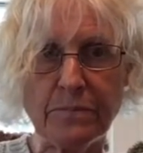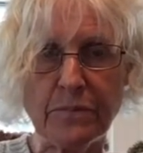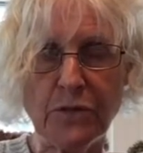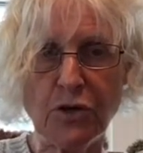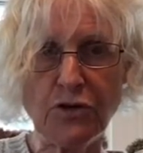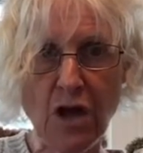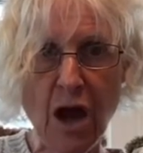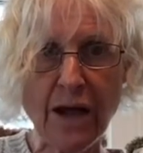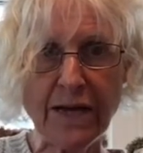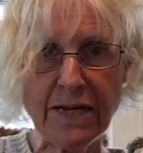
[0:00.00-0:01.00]
You're
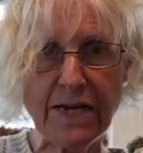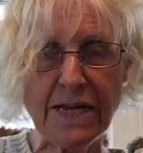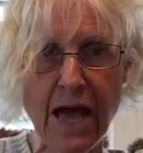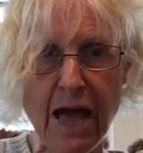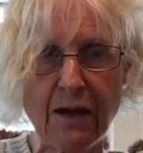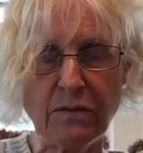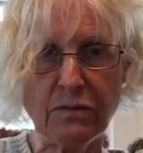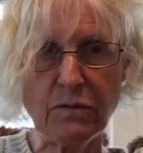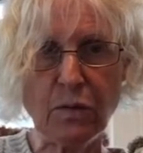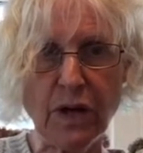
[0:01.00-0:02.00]
not going to get
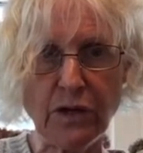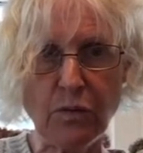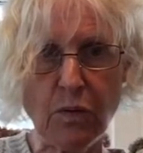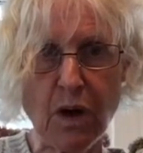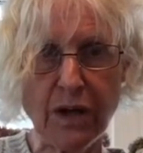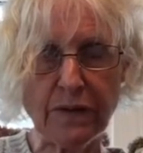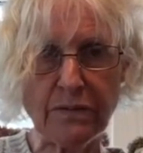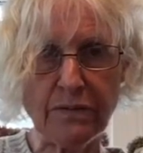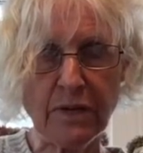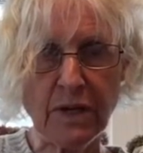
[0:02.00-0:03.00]
what you want.
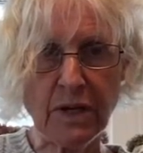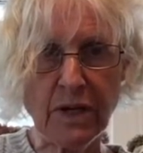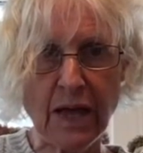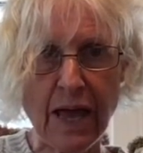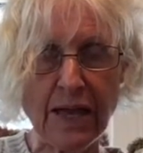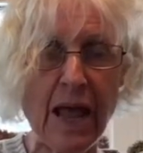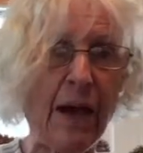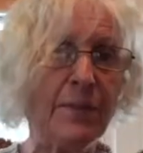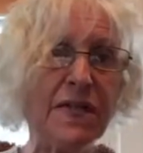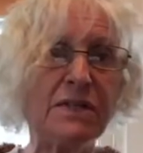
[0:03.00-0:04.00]
And how
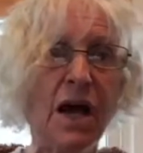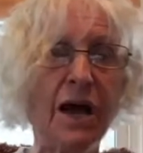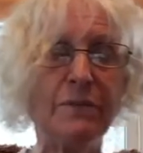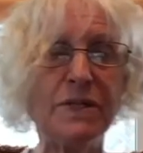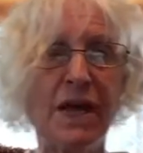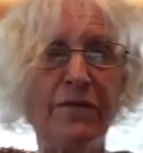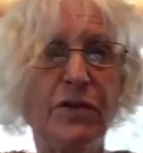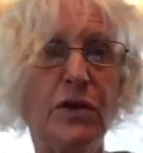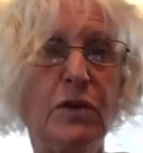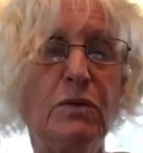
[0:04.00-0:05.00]
many times have
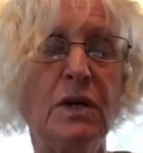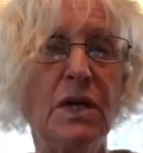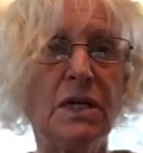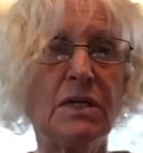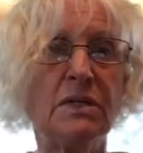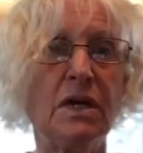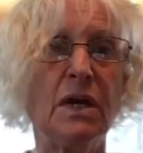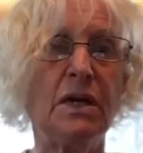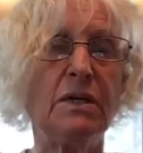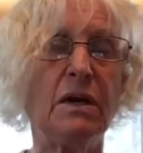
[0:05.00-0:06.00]
you
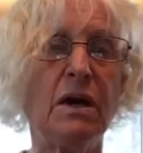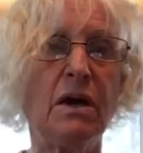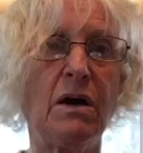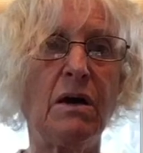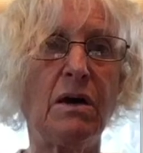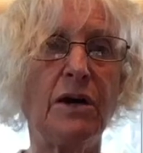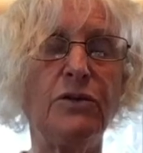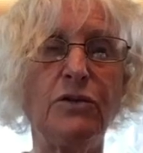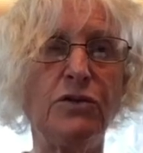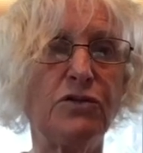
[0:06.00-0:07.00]
done a New
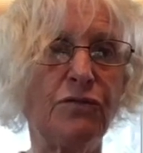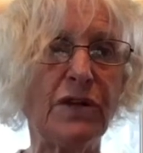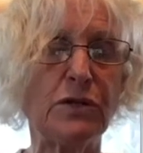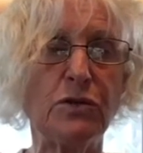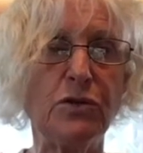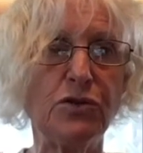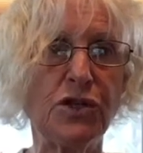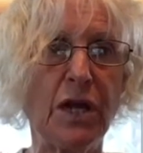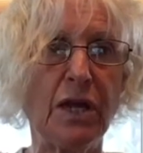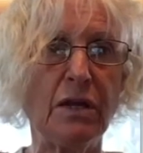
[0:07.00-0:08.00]
Year's
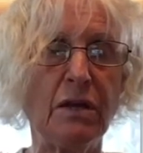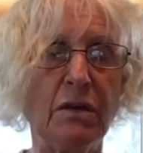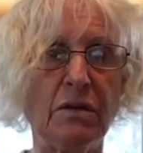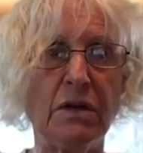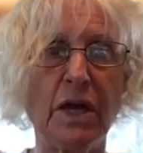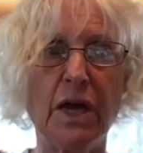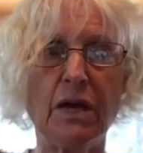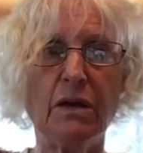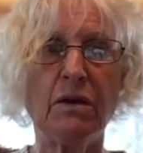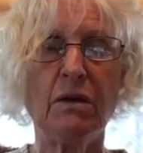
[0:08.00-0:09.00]
resolution,
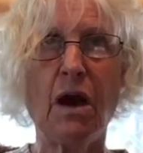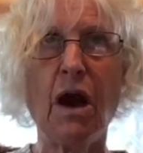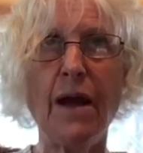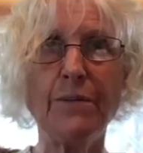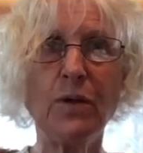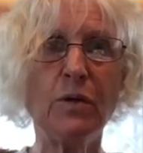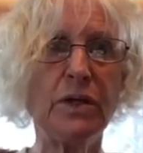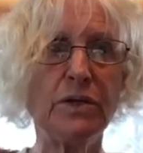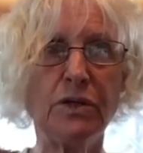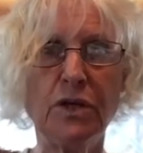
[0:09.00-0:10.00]
like, I'm
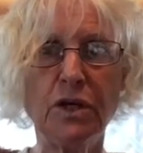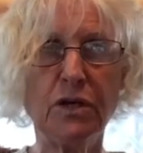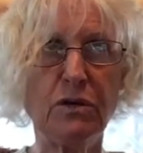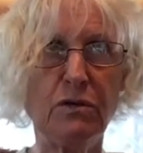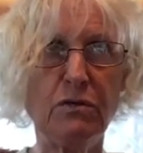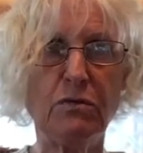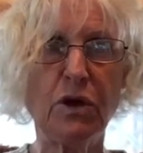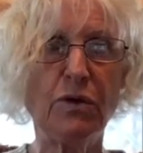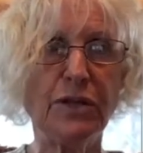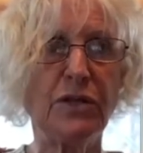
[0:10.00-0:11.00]
going to
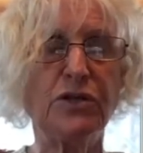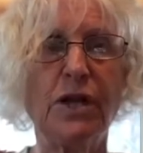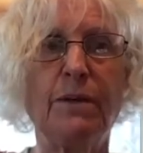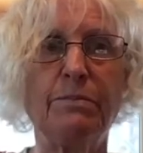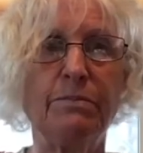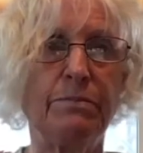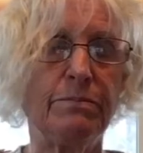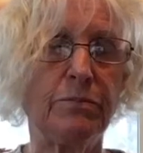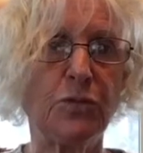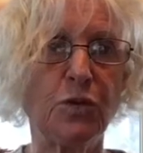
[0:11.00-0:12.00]
go to the gym
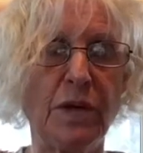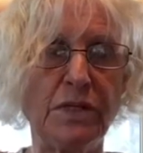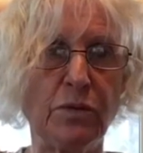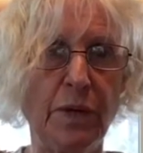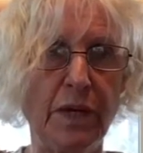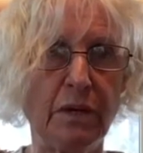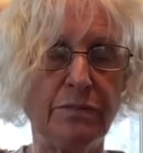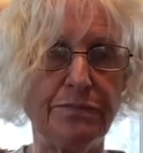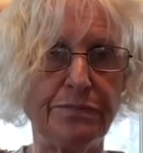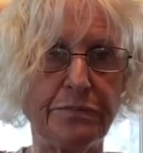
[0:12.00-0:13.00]
twice a week,
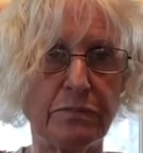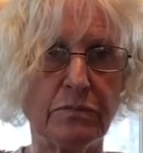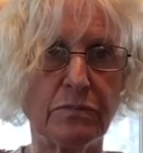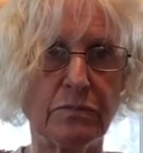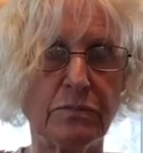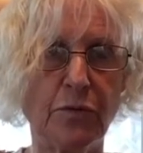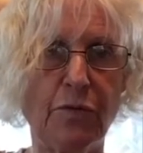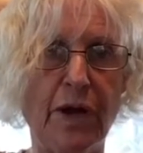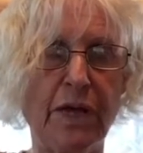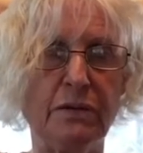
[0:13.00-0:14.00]

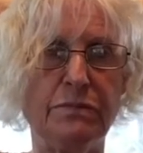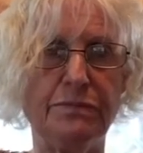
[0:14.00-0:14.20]
right?